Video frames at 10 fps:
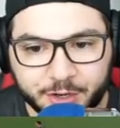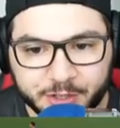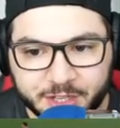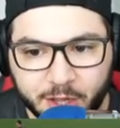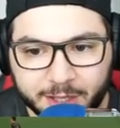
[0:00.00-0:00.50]
I know
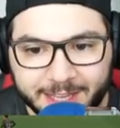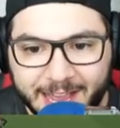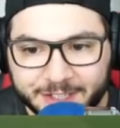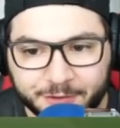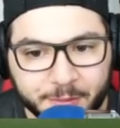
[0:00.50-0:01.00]
it's a lot to
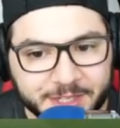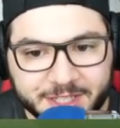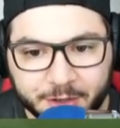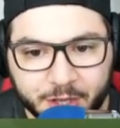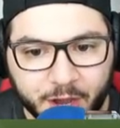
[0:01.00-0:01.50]
ask for him. He's
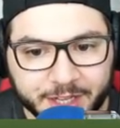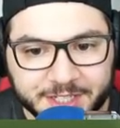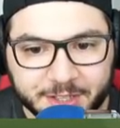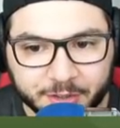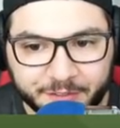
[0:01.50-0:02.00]
still young.
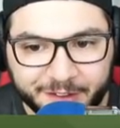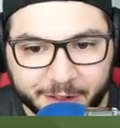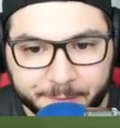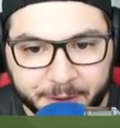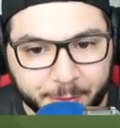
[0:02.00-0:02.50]
He's still
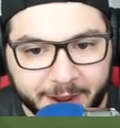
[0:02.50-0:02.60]
developing.